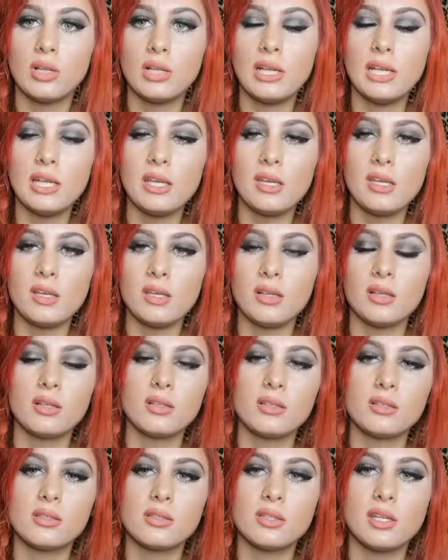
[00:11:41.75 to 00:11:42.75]
click
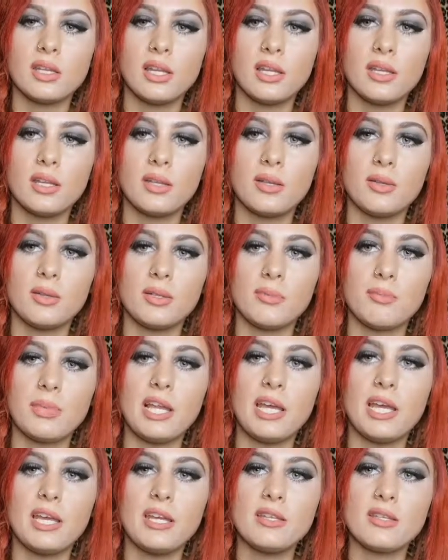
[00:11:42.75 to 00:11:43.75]
to get it in
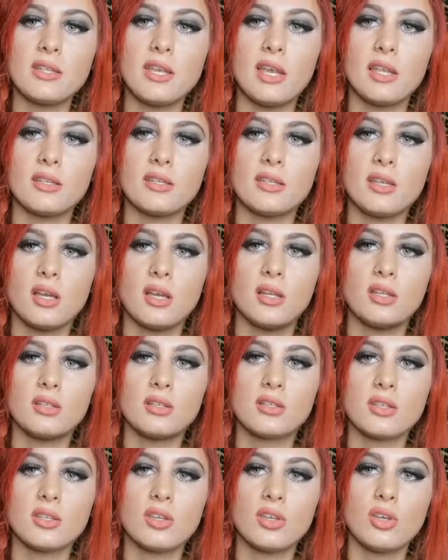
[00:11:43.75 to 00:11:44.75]
place and to
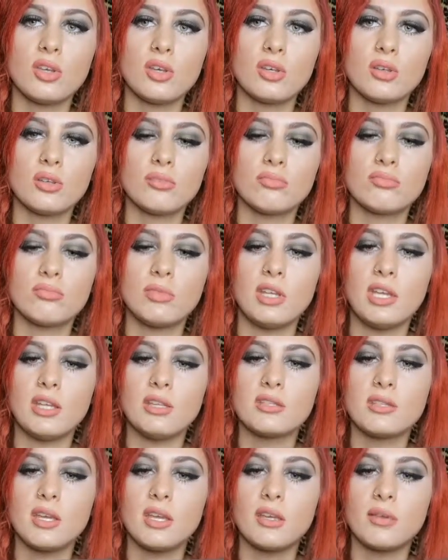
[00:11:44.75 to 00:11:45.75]
unsecure,
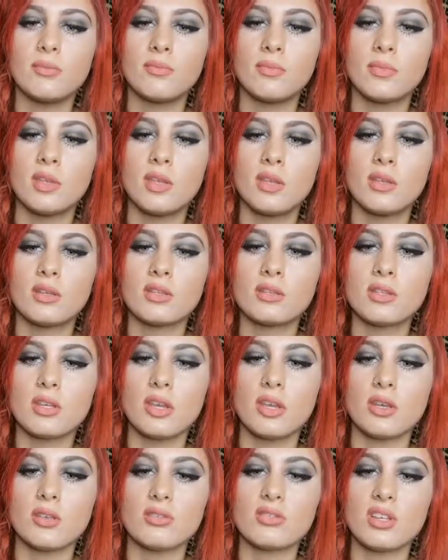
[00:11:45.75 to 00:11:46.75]
easy.
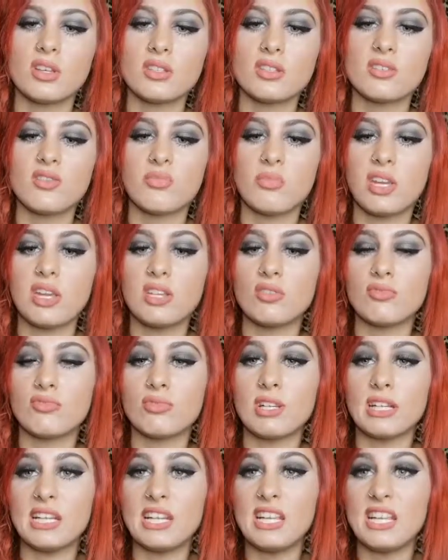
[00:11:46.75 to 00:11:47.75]
So Dyson have made it
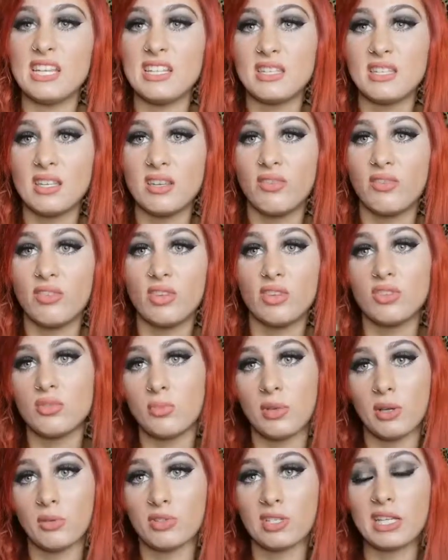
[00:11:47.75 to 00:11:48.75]
really easy for you
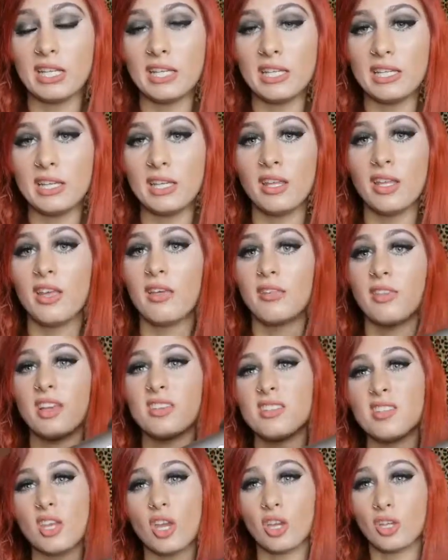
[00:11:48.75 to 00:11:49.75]
to be able to clean it. That
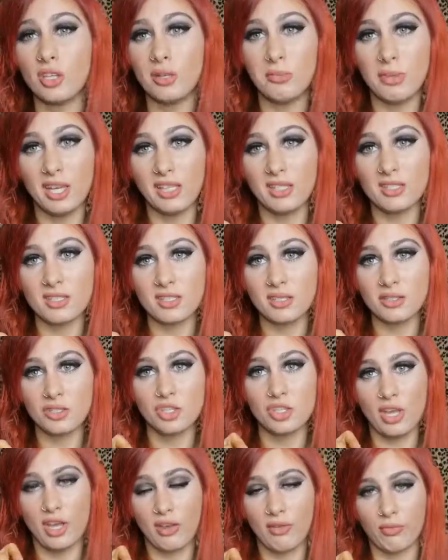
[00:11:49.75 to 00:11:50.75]
is the only
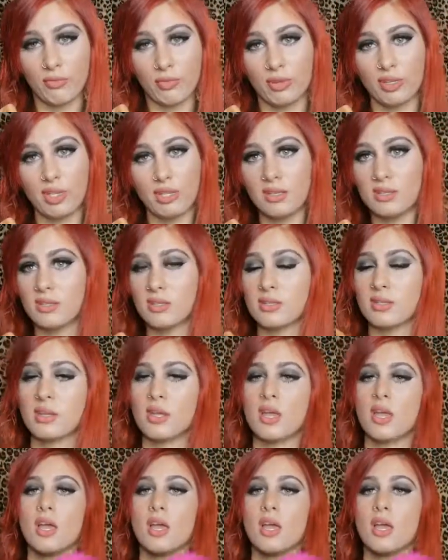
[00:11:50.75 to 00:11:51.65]
maintenance you have with this.